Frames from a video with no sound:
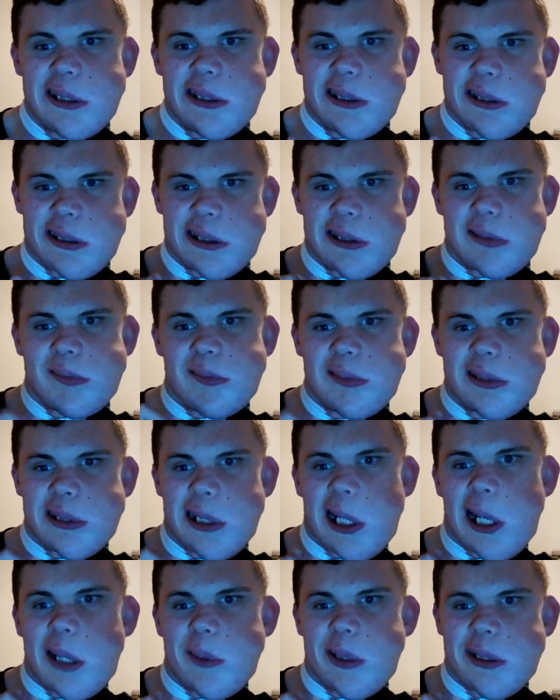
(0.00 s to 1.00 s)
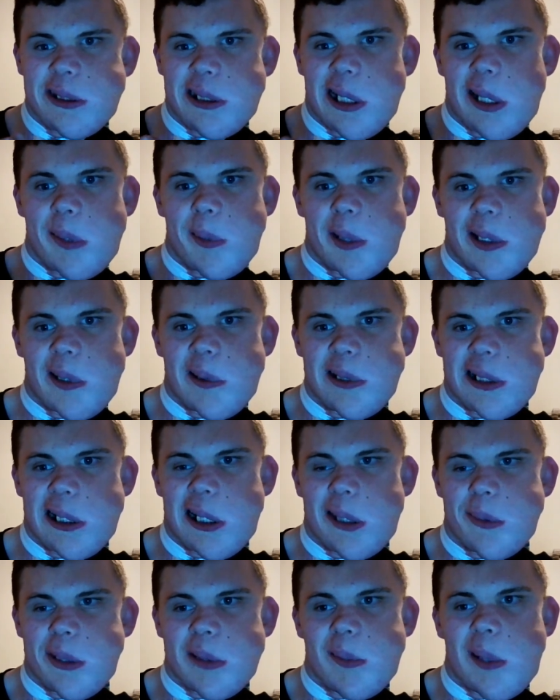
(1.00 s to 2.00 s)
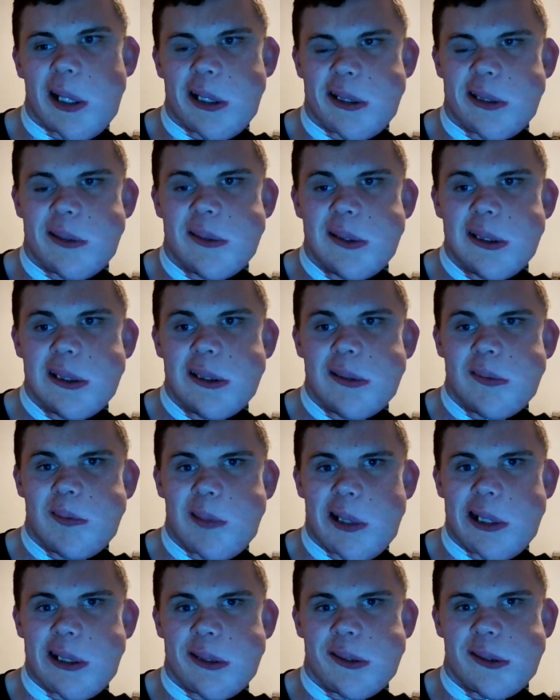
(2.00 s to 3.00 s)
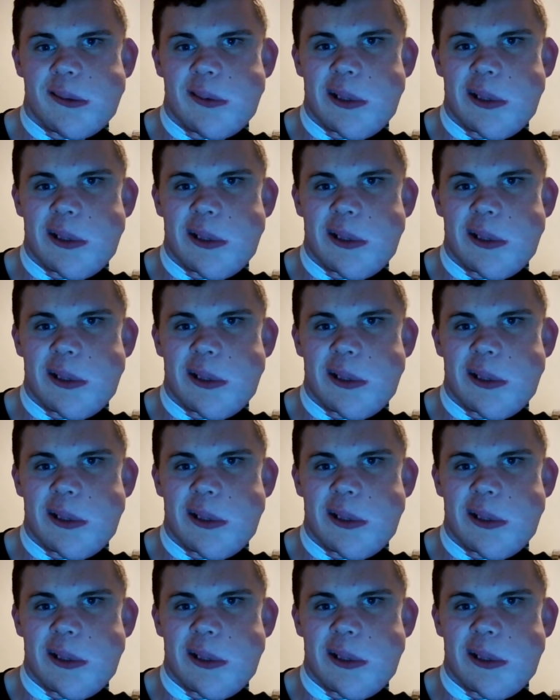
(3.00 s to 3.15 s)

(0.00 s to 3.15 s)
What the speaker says: Please comment down below to tell me what you think.